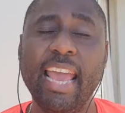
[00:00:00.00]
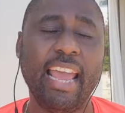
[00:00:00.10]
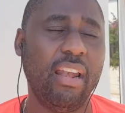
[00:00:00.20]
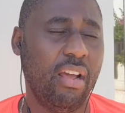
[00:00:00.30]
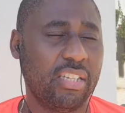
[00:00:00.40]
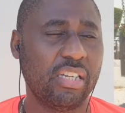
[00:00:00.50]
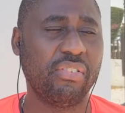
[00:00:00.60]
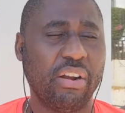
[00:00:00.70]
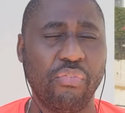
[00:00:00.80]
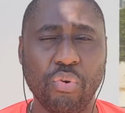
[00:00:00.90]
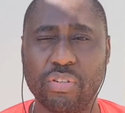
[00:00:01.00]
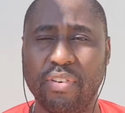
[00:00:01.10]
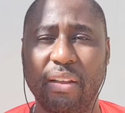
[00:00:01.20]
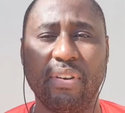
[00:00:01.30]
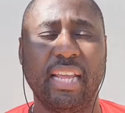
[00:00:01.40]
It lasted around 4 to
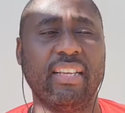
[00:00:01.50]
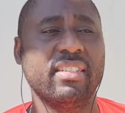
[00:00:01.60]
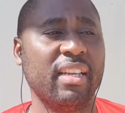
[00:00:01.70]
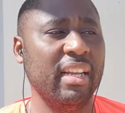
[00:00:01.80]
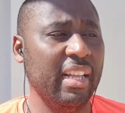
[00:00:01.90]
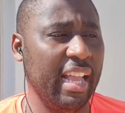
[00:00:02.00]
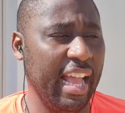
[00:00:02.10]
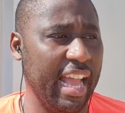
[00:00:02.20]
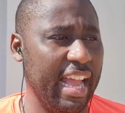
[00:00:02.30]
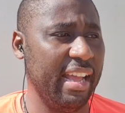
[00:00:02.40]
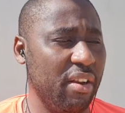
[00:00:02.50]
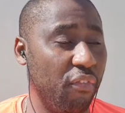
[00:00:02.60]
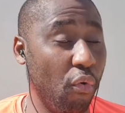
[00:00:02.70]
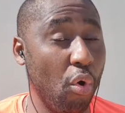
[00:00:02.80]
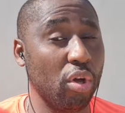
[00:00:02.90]
5 days, and
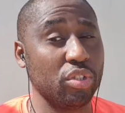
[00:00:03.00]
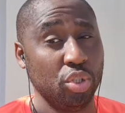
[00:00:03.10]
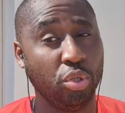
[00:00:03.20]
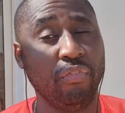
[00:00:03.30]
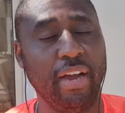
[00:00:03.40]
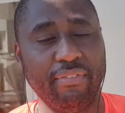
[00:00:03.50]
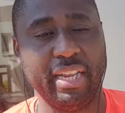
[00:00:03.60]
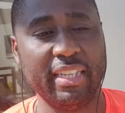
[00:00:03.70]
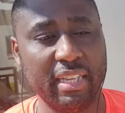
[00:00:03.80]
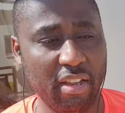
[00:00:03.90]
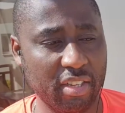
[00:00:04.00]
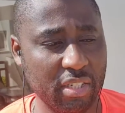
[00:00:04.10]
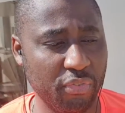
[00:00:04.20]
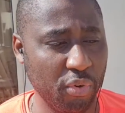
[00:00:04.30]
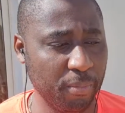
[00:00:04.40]
4 to 5 days it
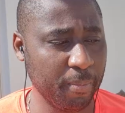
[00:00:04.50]
lasted for.